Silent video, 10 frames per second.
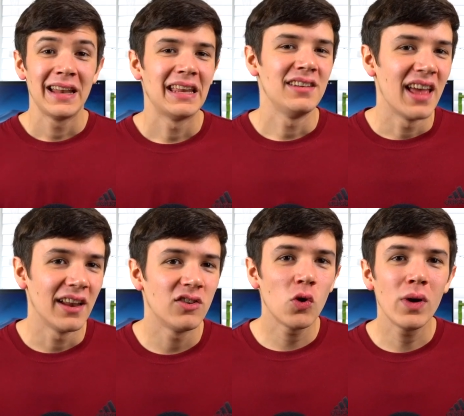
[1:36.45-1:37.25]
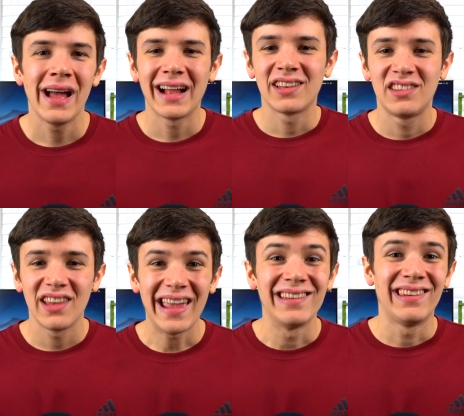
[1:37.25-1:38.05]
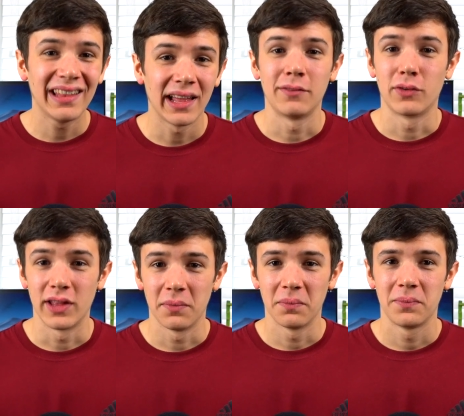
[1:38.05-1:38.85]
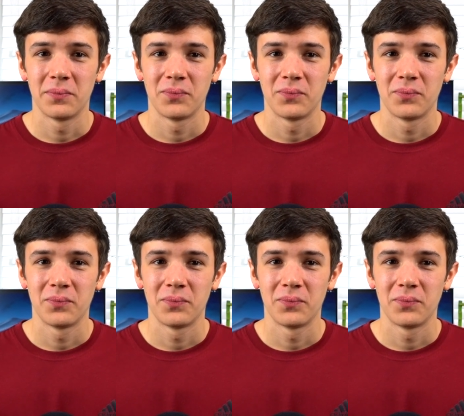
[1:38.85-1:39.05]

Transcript: Nintendo had set a deadline for them.